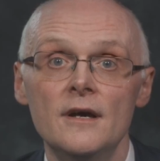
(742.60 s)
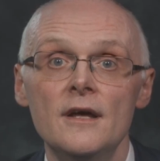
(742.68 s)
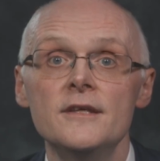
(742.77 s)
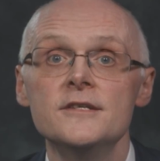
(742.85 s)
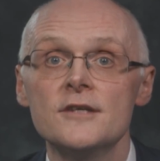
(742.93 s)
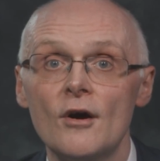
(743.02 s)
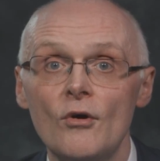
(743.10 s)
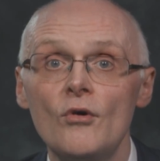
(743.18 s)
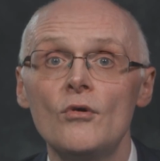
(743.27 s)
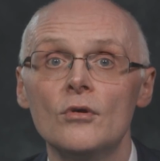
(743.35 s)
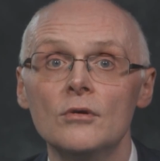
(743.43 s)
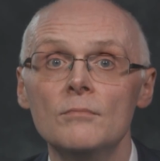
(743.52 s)
These are
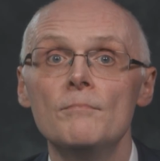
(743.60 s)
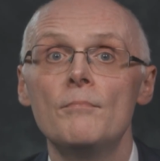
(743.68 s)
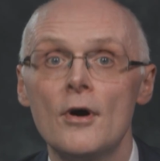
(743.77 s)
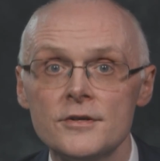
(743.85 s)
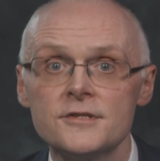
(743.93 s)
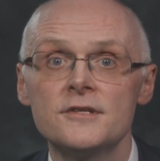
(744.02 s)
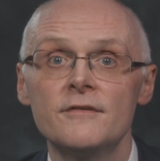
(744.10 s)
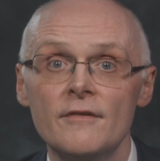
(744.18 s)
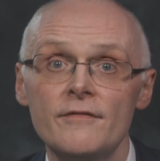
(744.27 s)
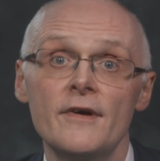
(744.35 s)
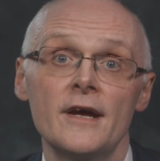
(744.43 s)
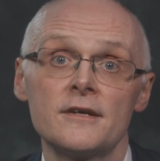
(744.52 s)
all positive
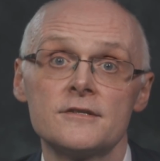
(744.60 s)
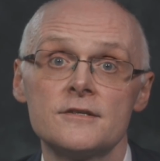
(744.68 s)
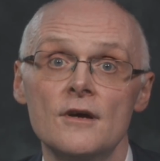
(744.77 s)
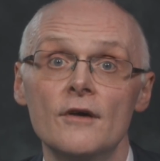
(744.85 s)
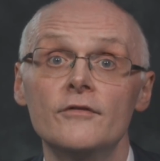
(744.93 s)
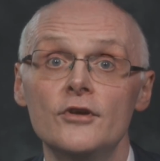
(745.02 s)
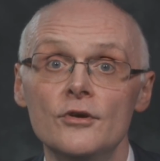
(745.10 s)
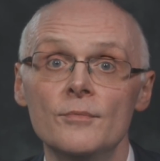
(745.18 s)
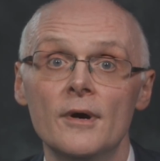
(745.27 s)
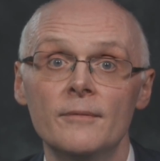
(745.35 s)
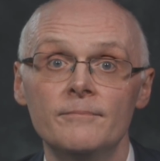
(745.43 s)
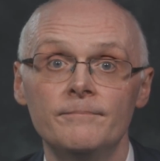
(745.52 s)
effects of humour.